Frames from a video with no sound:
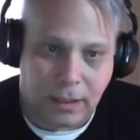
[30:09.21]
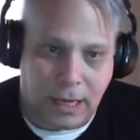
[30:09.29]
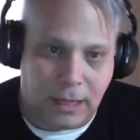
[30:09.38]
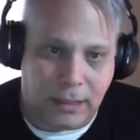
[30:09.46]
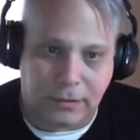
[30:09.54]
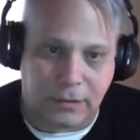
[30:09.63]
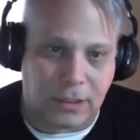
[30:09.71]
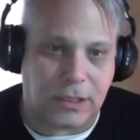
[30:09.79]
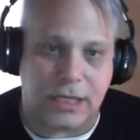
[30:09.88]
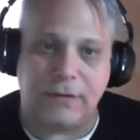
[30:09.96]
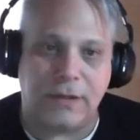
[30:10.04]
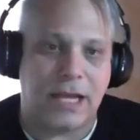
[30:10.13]
And it's
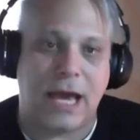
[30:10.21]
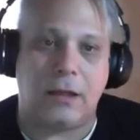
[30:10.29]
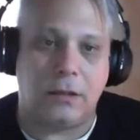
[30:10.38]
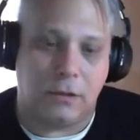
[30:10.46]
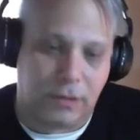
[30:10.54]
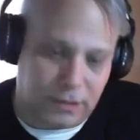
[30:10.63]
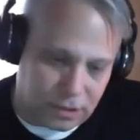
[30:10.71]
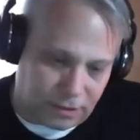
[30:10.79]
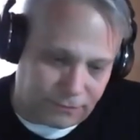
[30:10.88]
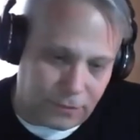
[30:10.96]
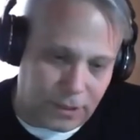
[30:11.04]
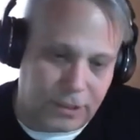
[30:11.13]
even that alone is
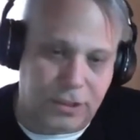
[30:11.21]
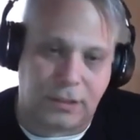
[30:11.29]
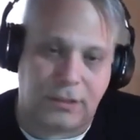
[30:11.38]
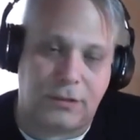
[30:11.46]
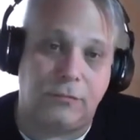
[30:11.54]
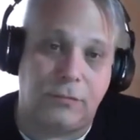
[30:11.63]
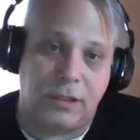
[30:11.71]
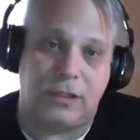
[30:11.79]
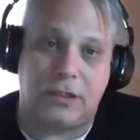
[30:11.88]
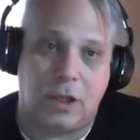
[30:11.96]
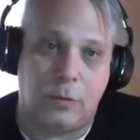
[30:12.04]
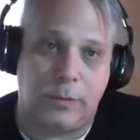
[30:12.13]
enough friction to really
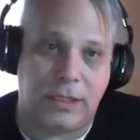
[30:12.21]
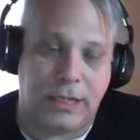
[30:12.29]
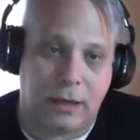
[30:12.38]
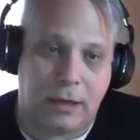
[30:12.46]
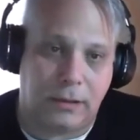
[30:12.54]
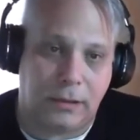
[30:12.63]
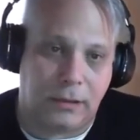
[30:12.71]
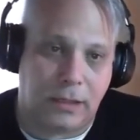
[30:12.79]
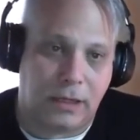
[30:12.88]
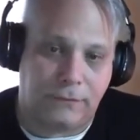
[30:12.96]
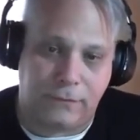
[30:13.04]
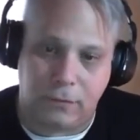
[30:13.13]
slow me down. And
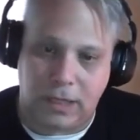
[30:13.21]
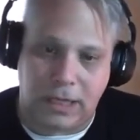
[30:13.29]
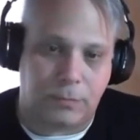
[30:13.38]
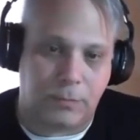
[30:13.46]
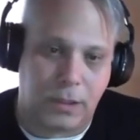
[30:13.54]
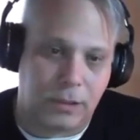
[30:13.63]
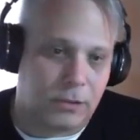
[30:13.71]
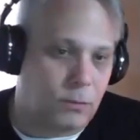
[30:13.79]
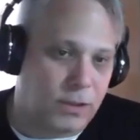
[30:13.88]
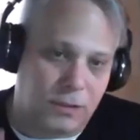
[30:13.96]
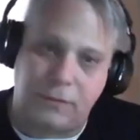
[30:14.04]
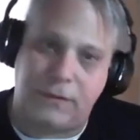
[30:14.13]
and if you're like me, you
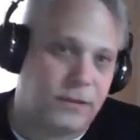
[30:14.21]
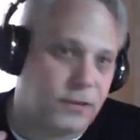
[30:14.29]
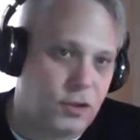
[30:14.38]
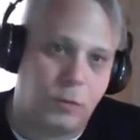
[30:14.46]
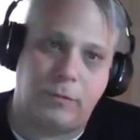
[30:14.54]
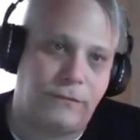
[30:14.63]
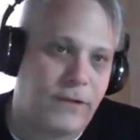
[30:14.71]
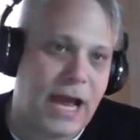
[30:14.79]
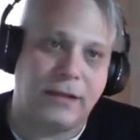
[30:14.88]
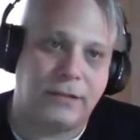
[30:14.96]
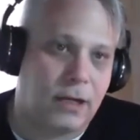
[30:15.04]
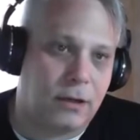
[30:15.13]
want to do things super
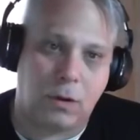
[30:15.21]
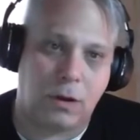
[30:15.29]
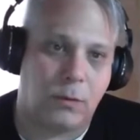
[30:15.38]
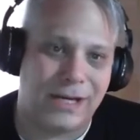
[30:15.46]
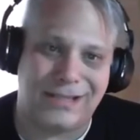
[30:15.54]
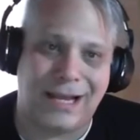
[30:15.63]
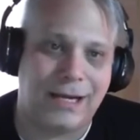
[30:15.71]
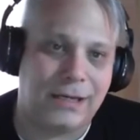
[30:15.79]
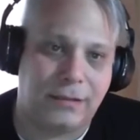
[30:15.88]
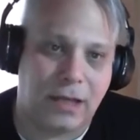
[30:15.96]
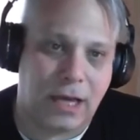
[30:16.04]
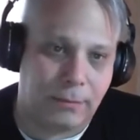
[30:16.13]
fast. I don't want to waste any
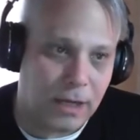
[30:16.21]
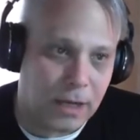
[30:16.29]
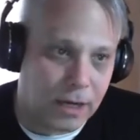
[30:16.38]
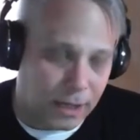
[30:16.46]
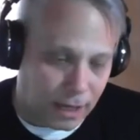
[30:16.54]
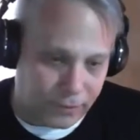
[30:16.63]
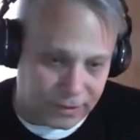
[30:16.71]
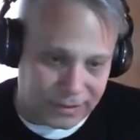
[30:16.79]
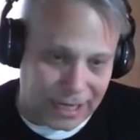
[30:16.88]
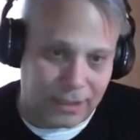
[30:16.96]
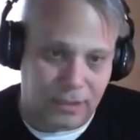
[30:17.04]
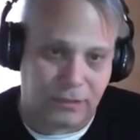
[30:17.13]
time. Every
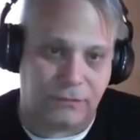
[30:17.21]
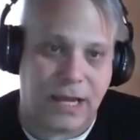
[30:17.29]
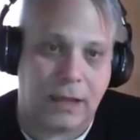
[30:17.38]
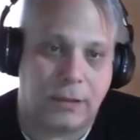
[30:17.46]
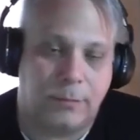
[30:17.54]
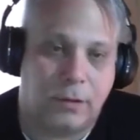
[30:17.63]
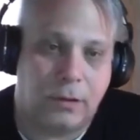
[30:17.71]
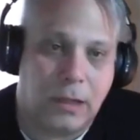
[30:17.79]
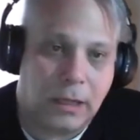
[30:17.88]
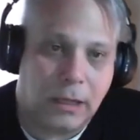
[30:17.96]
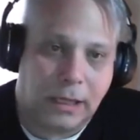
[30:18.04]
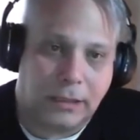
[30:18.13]
second is valuable,
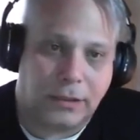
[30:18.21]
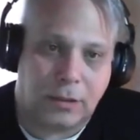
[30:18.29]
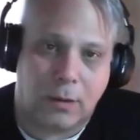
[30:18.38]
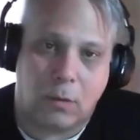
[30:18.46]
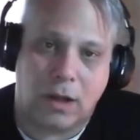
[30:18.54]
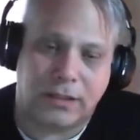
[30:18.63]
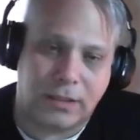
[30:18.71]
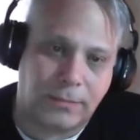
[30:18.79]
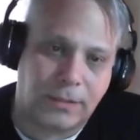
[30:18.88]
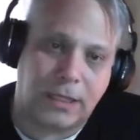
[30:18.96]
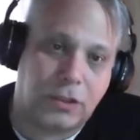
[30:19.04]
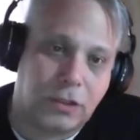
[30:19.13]
and so I want
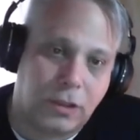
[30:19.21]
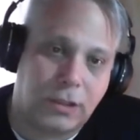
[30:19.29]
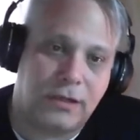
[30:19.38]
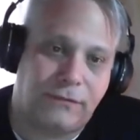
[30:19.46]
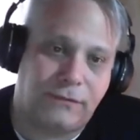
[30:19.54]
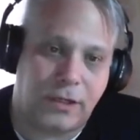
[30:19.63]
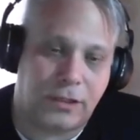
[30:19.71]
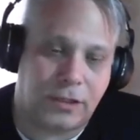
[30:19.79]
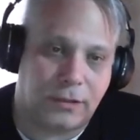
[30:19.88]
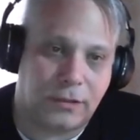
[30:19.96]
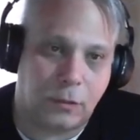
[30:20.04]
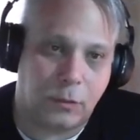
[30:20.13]
something that's good and
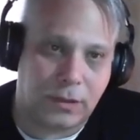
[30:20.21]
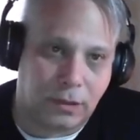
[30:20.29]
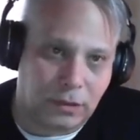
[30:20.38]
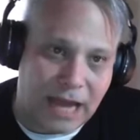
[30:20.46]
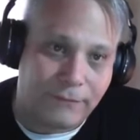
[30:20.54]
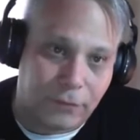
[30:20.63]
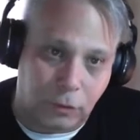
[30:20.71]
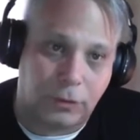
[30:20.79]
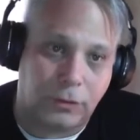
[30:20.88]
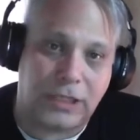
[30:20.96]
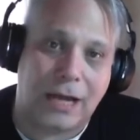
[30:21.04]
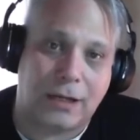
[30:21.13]
efficient. So with a live Google
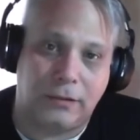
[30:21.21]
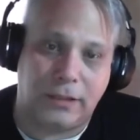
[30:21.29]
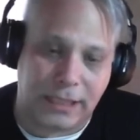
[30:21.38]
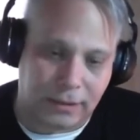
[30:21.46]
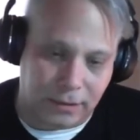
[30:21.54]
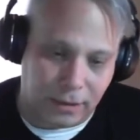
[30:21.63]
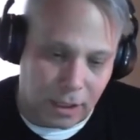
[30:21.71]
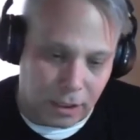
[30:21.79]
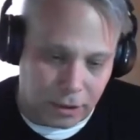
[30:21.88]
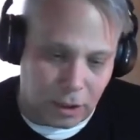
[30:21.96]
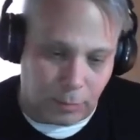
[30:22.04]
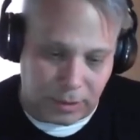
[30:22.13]
Doc linked
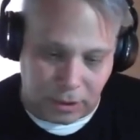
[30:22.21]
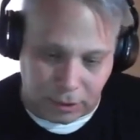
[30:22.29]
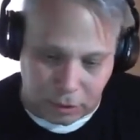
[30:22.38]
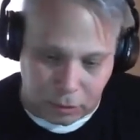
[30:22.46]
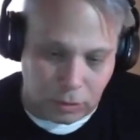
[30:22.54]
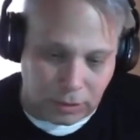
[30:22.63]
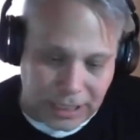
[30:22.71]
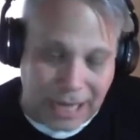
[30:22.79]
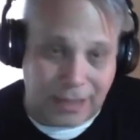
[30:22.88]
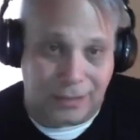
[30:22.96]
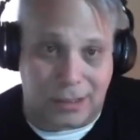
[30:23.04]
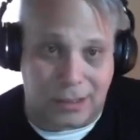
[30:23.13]
you know, because Google
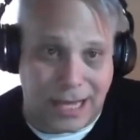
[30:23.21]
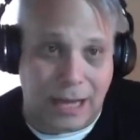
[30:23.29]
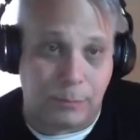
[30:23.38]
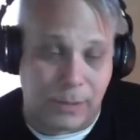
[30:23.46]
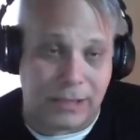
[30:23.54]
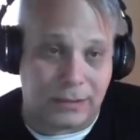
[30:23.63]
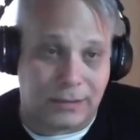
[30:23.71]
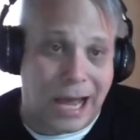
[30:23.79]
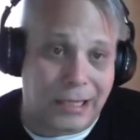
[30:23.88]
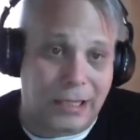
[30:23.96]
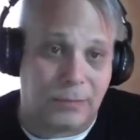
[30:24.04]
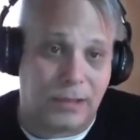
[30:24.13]
Doc is a cloud-based
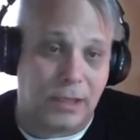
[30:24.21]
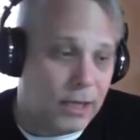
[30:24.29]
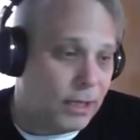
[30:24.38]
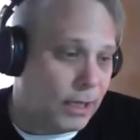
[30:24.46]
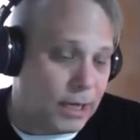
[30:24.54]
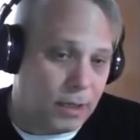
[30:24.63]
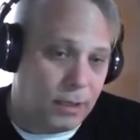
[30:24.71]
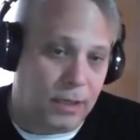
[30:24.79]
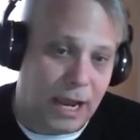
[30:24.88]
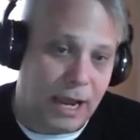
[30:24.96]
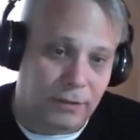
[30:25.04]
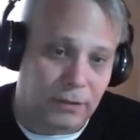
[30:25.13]
document and I
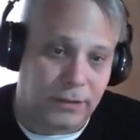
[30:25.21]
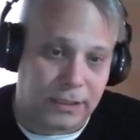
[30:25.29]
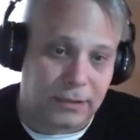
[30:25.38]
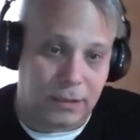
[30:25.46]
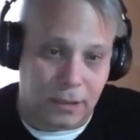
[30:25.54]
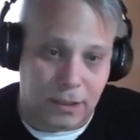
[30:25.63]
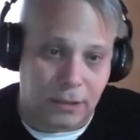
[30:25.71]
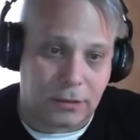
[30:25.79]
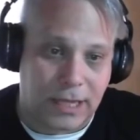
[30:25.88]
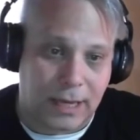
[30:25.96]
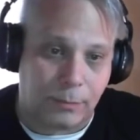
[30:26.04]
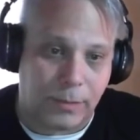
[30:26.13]
have it linked in another
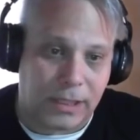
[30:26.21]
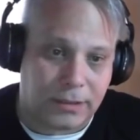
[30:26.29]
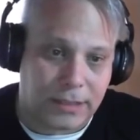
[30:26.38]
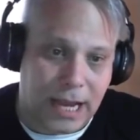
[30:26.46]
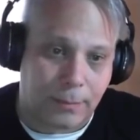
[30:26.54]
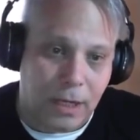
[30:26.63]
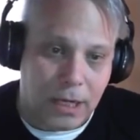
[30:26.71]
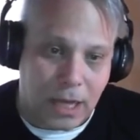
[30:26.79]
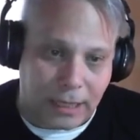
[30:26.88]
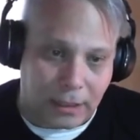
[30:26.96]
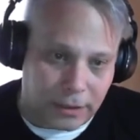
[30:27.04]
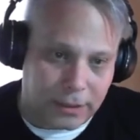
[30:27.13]
cloud-based app.
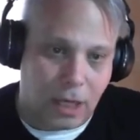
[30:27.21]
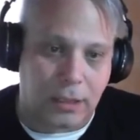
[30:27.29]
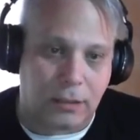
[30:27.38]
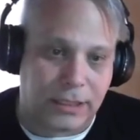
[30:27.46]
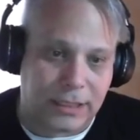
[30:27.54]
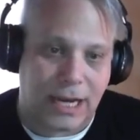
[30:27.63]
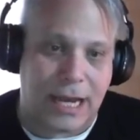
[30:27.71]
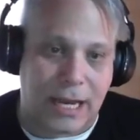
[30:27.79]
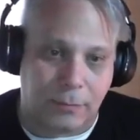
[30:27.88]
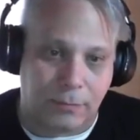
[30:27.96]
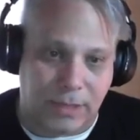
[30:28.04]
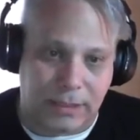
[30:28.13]
I click on a link, I
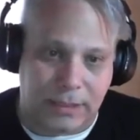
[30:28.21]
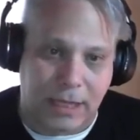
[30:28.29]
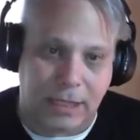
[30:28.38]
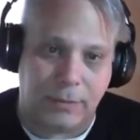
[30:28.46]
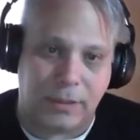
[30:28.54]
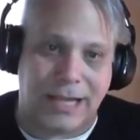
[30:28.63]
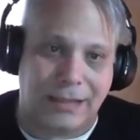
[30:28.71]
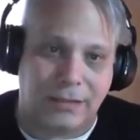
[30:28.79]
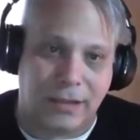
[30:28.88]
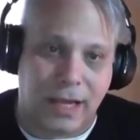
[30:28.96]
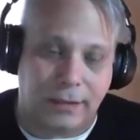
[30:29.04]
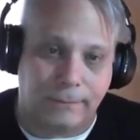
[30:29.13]
edit my document, that's
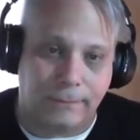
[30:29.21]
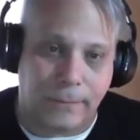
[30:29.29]
it.